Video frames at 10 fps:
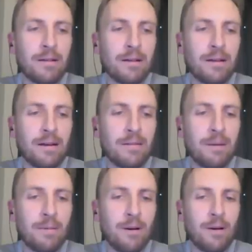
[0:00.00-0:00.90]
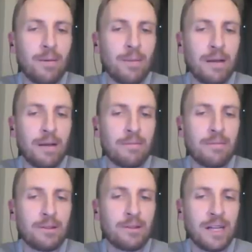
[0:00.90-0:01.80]
my partner bet
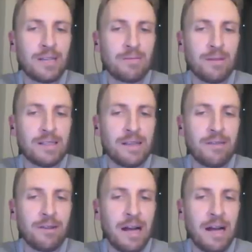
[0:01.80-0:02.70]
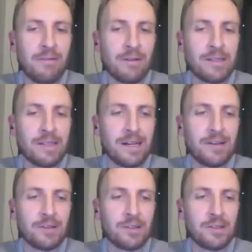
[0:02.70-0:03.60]
Jets +7.5 on Sunday,
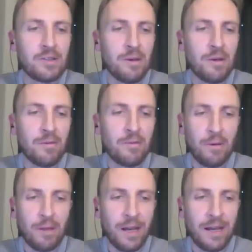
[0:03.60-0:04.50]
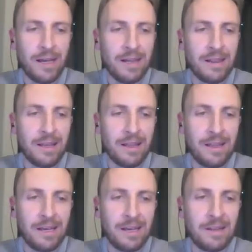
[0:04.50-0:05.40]
just assuming we would like it and
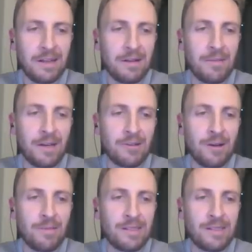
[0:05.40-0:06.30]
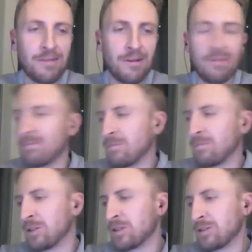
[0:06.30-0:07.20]
thinking that it might drop to 7,
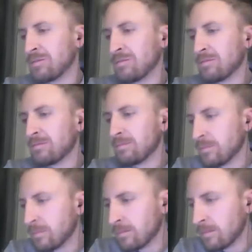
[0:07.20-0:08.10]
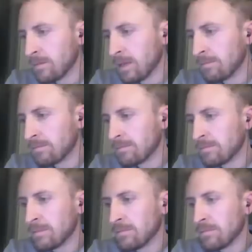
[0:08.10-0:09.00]
which,
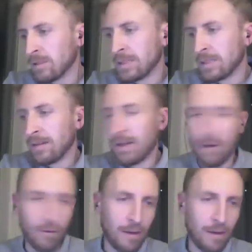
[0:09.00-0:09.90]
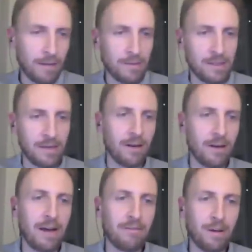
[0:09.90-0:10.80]
it did, and then it went back up to
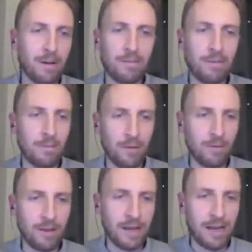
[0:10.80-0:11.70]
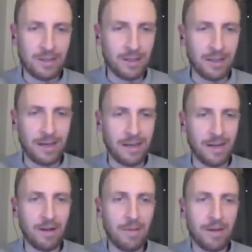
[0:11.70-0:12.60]
7.5. But we don't really actually like it. I
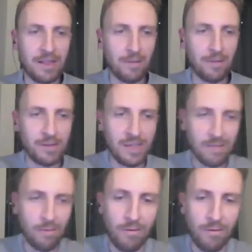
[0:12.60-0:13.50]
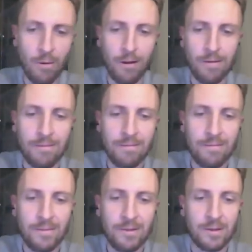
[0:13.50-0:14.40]
mean, I make the number 6.4,
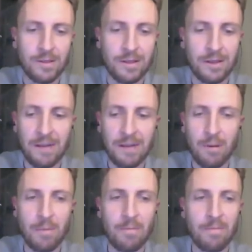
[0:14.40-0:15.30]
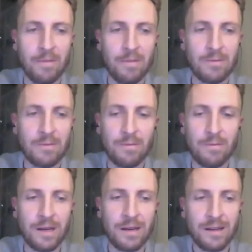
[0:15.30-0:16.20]
so it's a lean. But this wouldn't
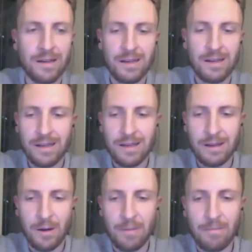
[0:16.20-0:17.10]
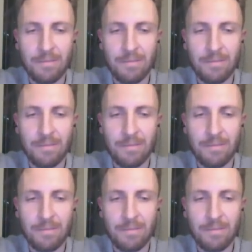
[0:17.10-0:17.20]
be, I'm